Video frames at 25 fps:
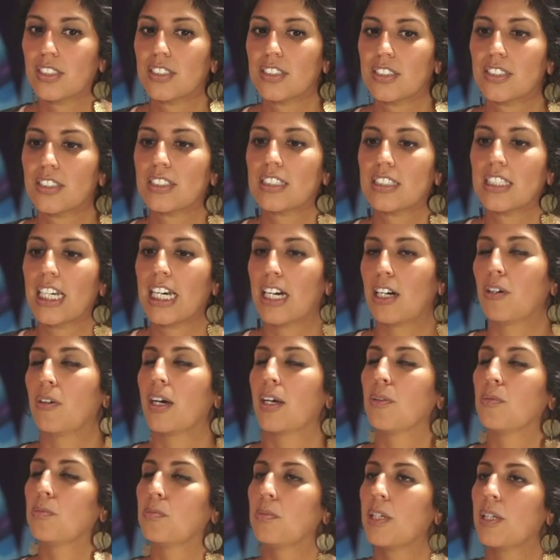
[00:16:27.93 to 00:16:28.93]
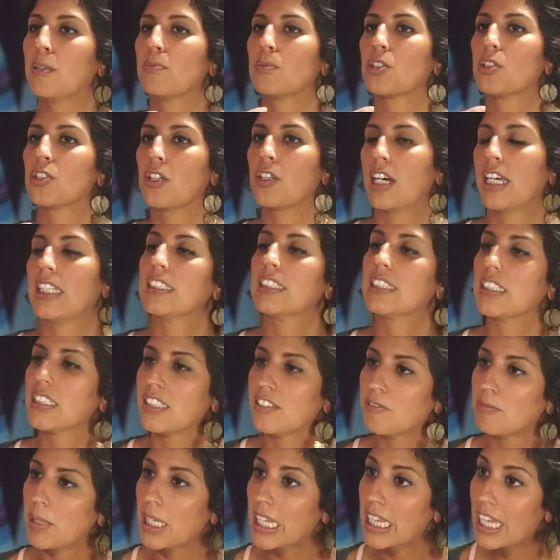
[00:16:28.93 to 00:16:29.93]
how I am trying to
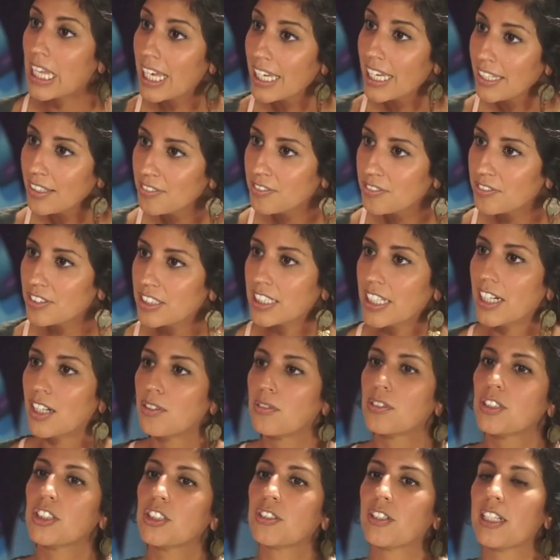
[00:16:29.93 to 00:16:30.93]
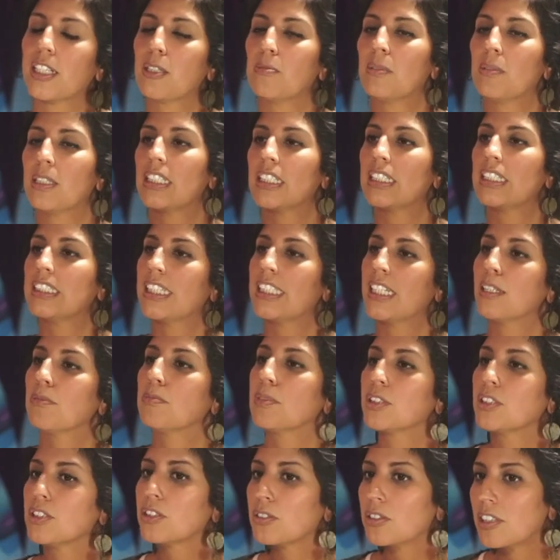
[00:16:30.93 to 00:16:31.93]
live my life and how we're trying to be an
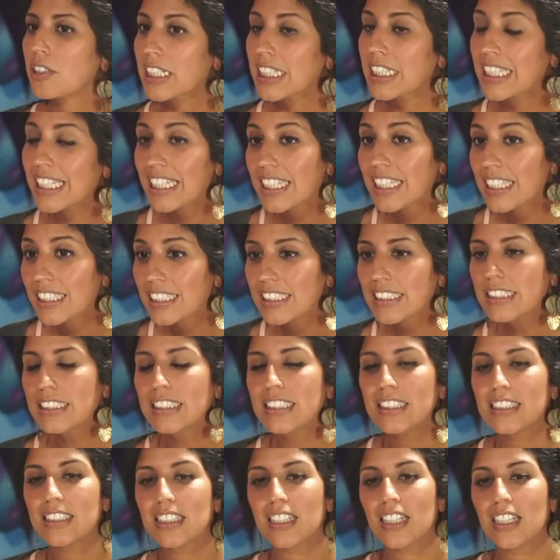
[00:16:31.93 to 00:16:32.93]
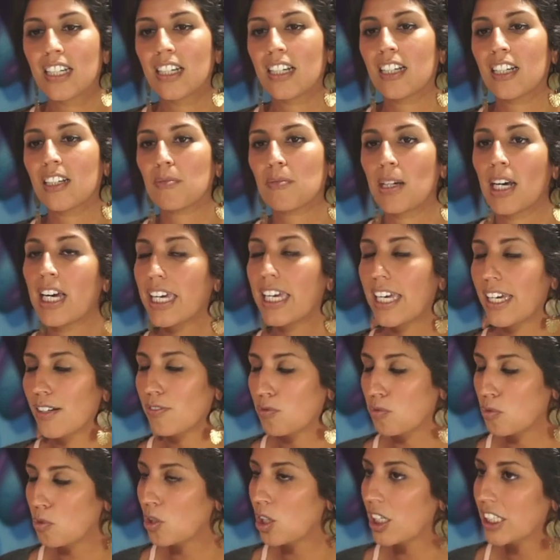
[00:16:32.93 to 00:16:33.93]
example to our kids. I have
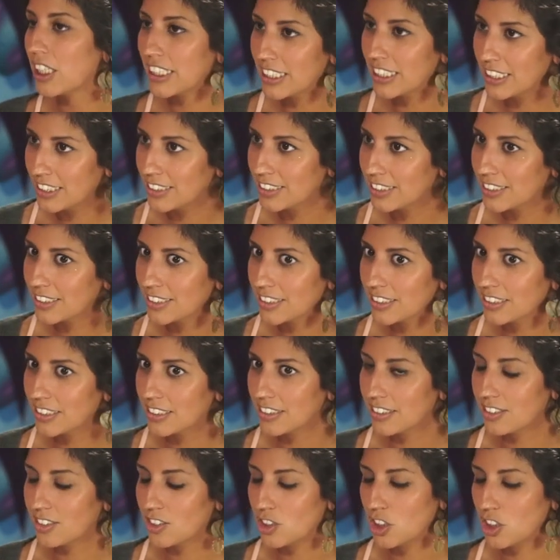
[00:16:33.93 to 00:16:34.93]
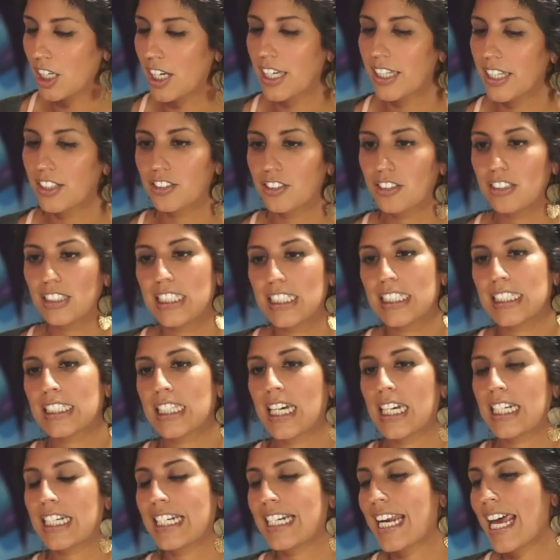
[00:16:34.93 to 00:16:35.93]
one child. He's
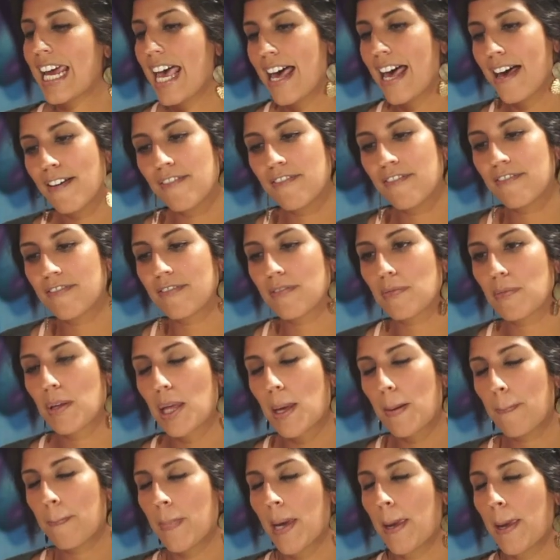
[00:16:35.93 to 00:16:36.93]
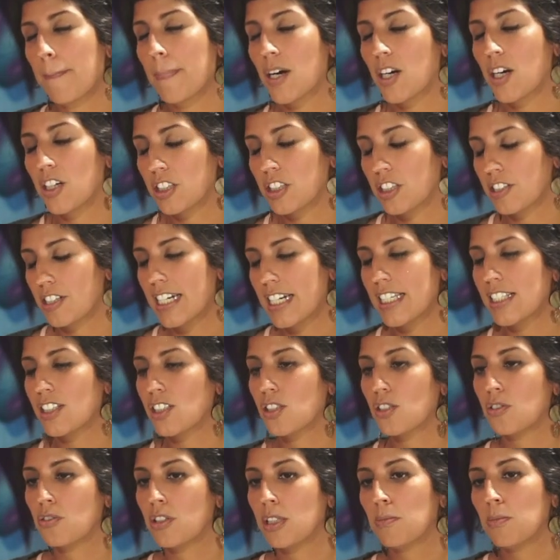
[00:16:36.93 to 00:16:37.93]
9.5. My partner has
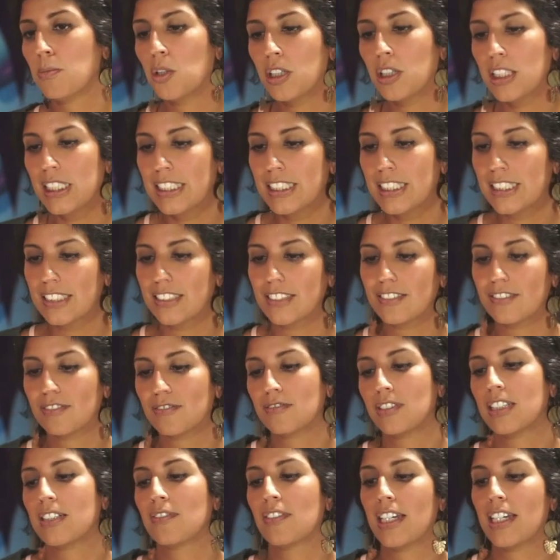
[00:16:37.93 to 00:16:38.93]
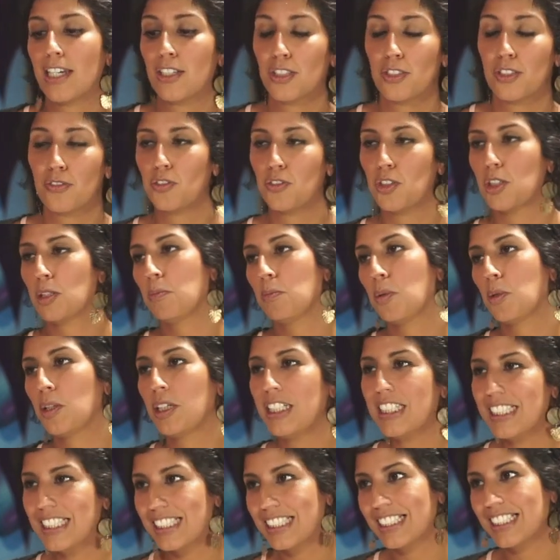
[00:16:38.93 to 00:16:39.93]
3 boys. We have a house full of
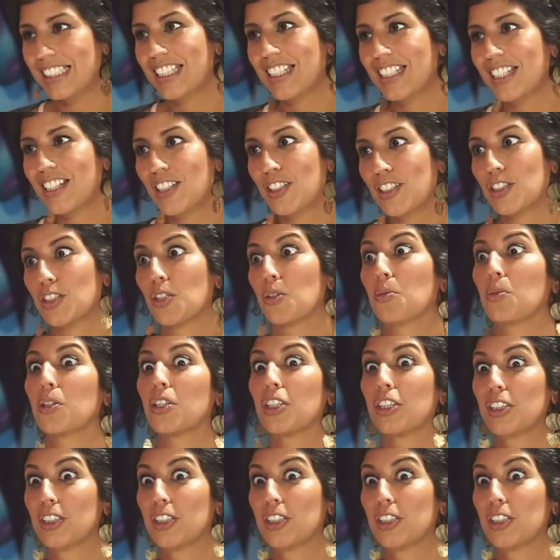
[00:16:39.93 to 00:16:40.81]
boys. So we're